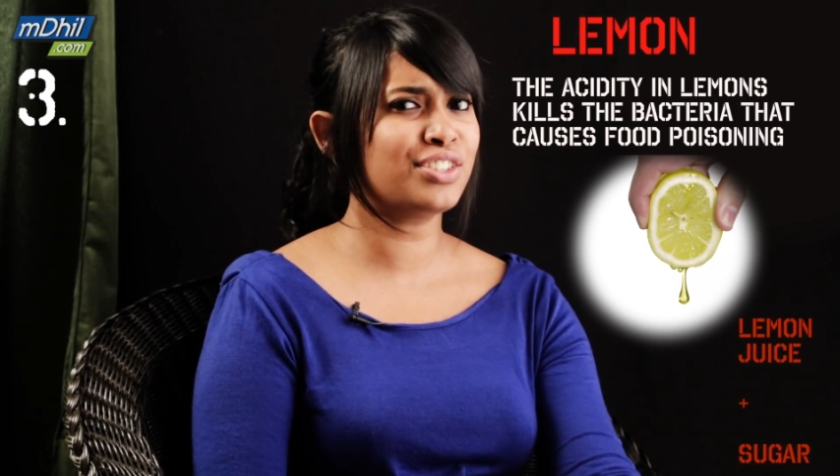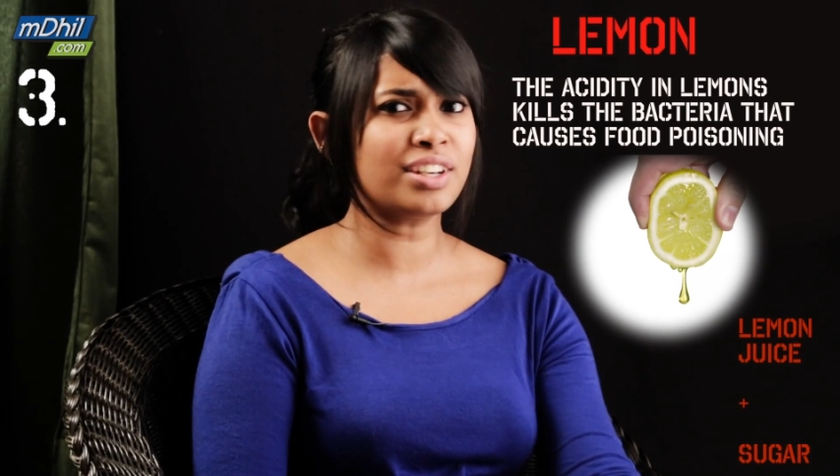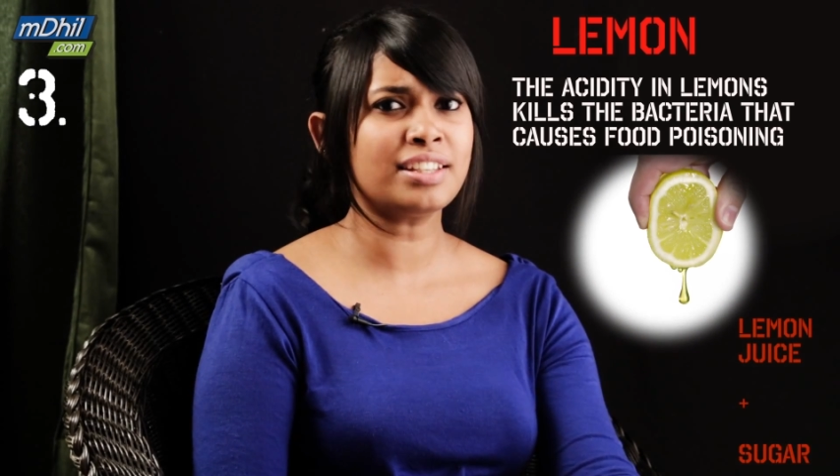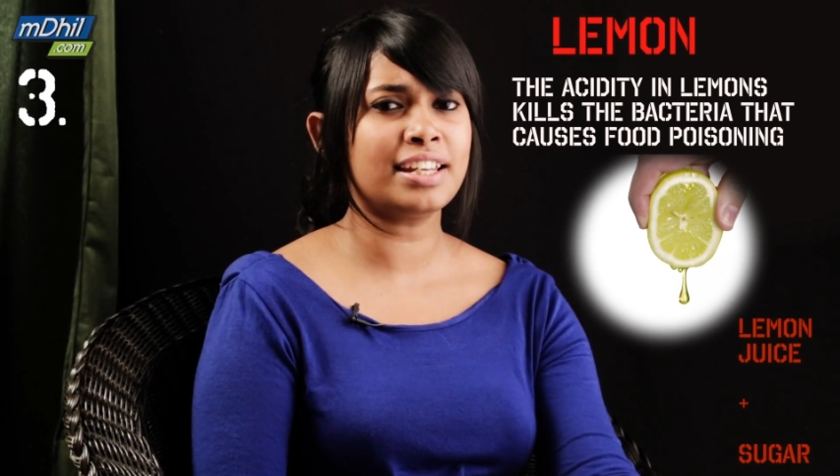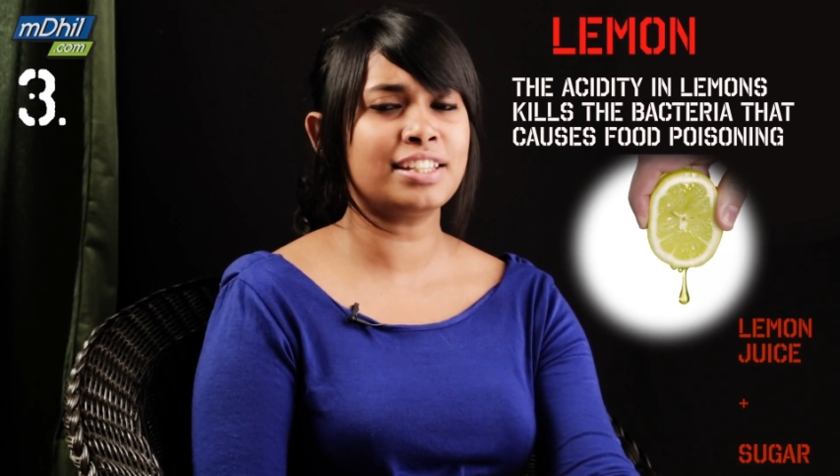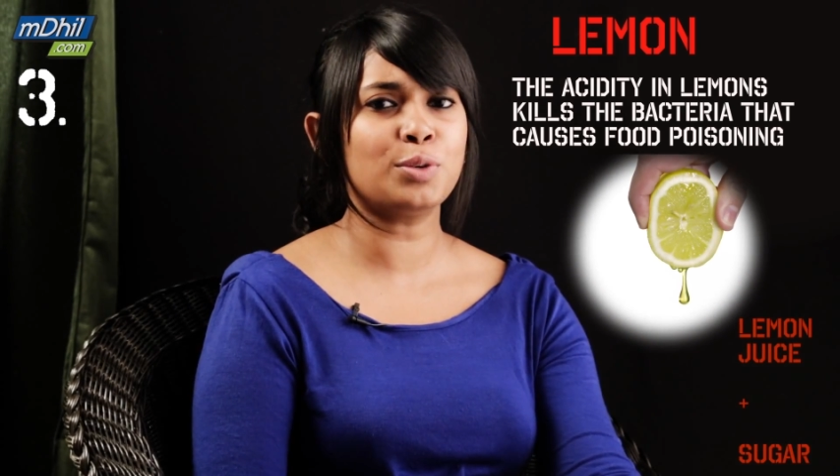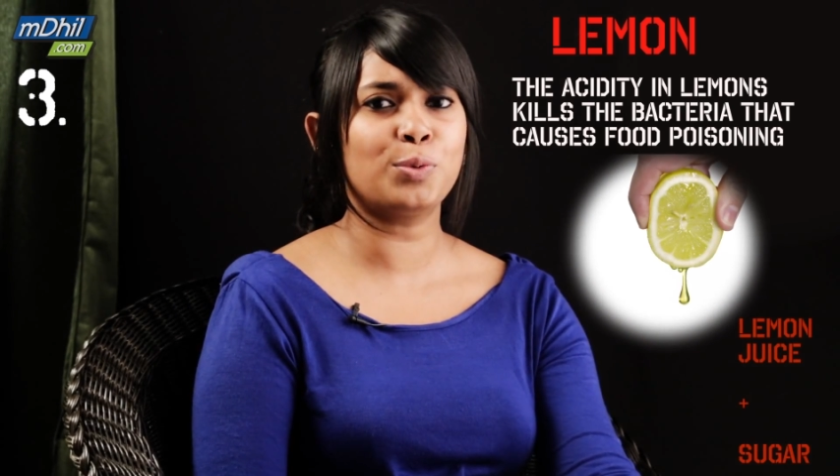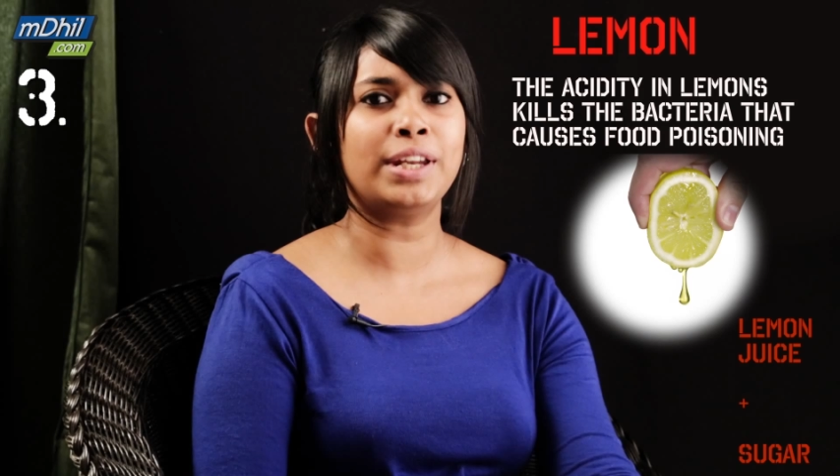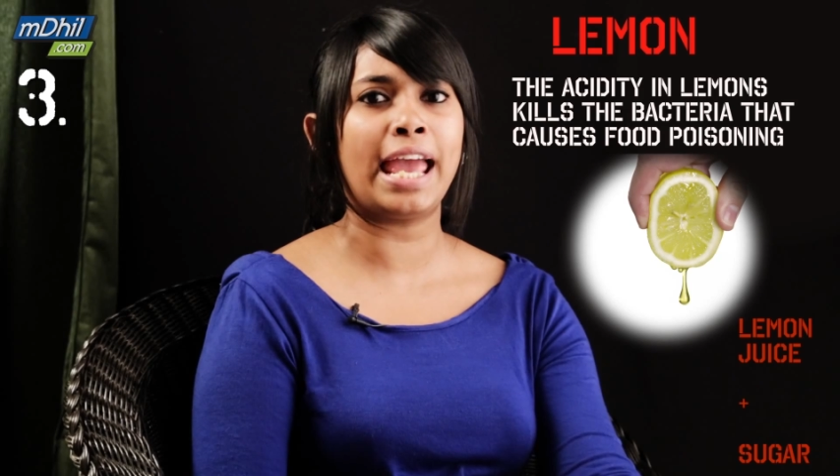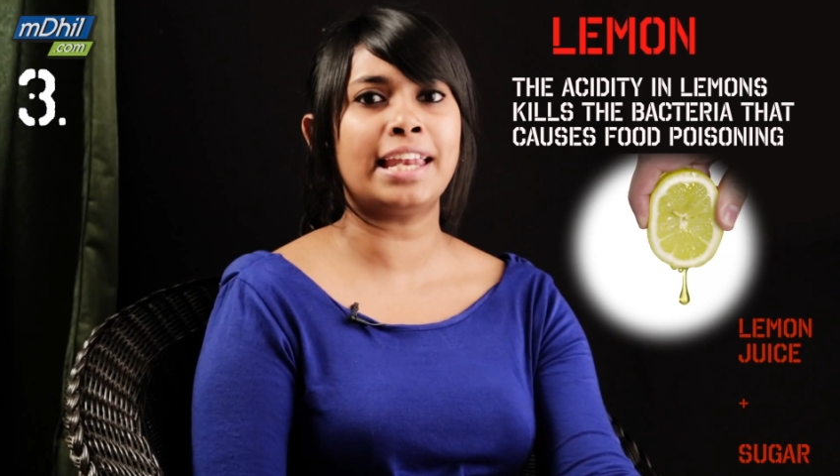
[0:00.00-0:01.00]
just as you
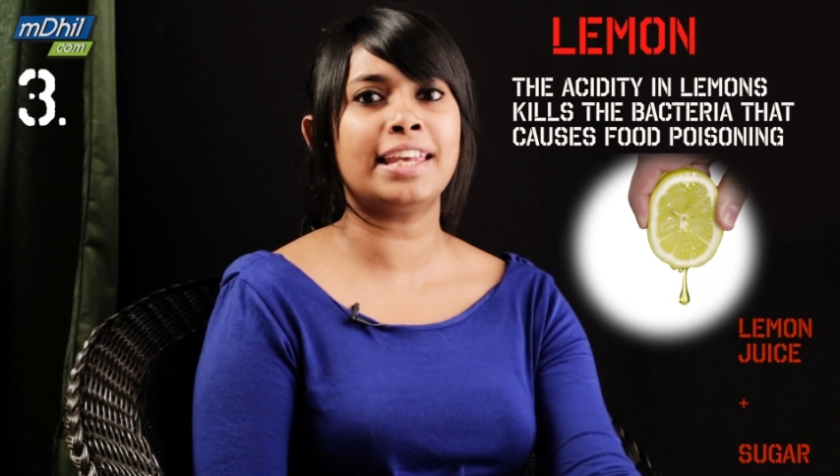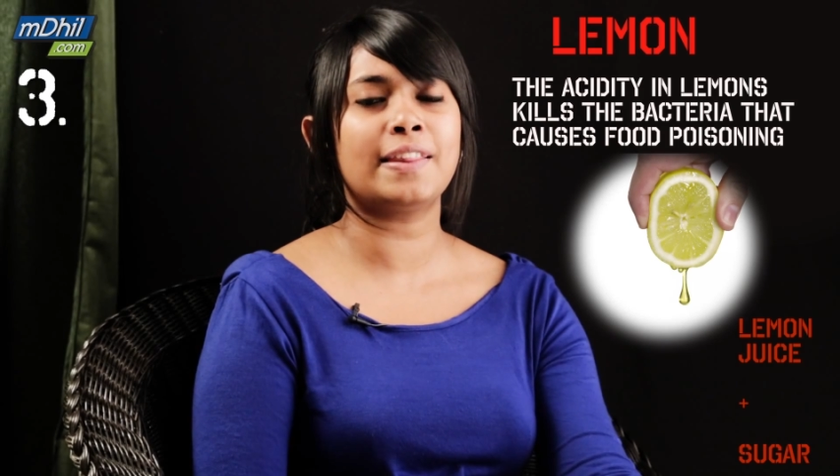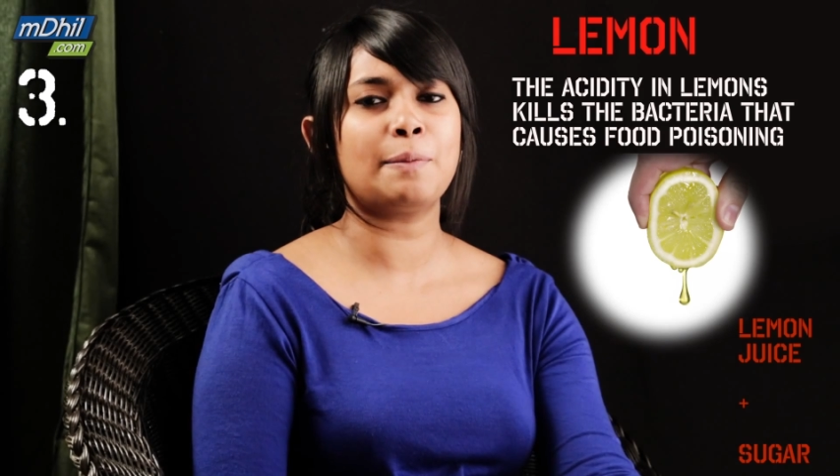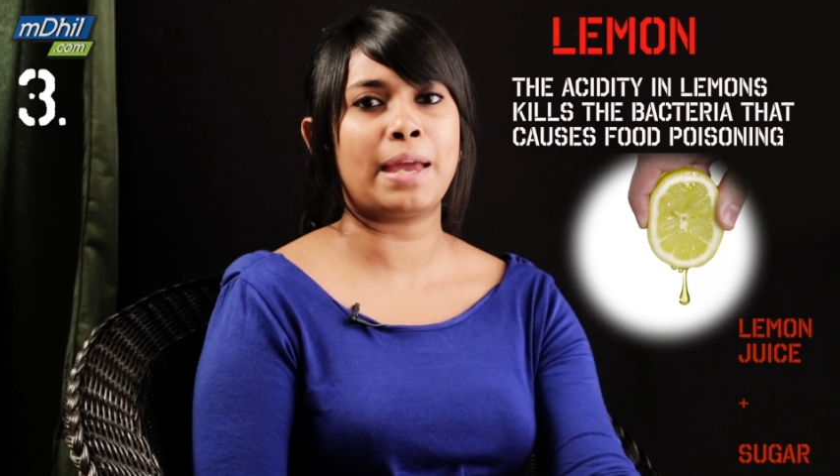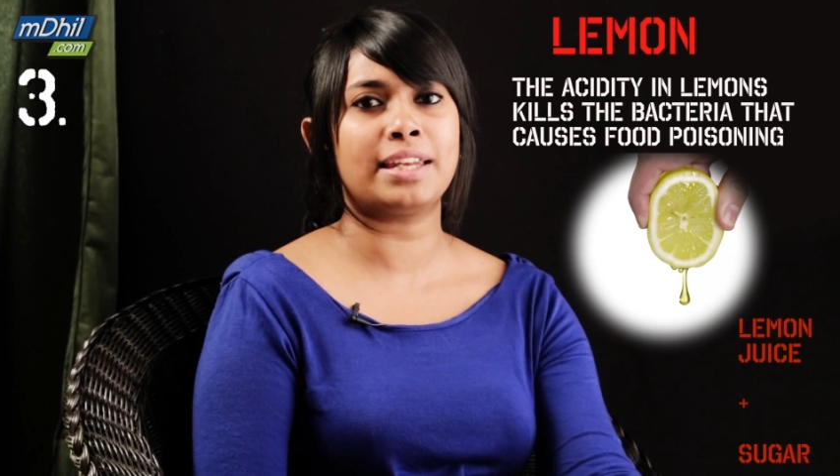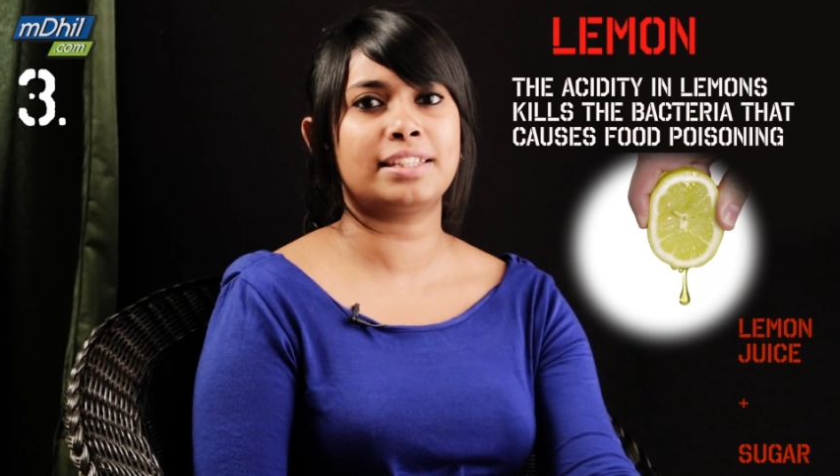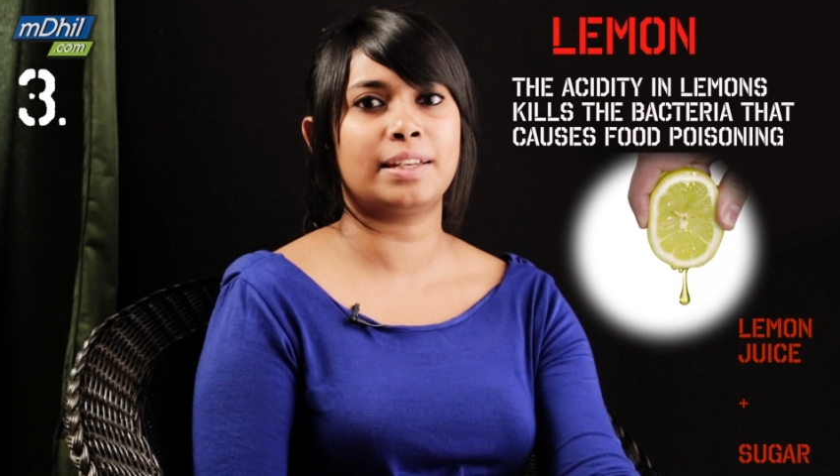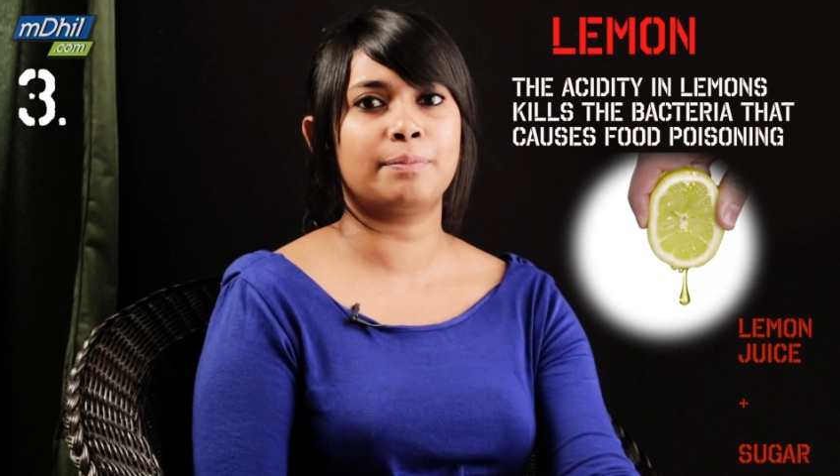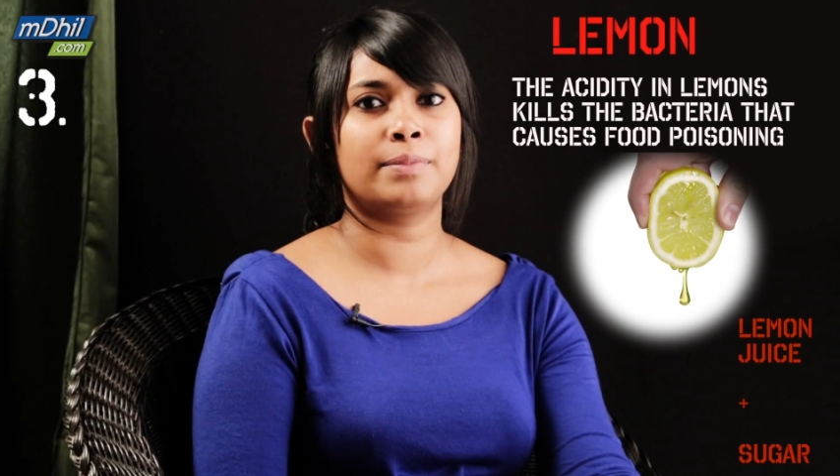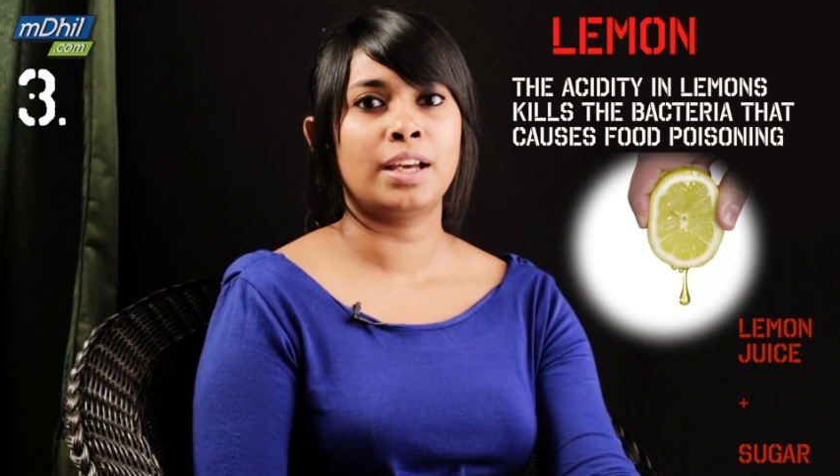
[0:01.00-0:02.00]
would any other medicine.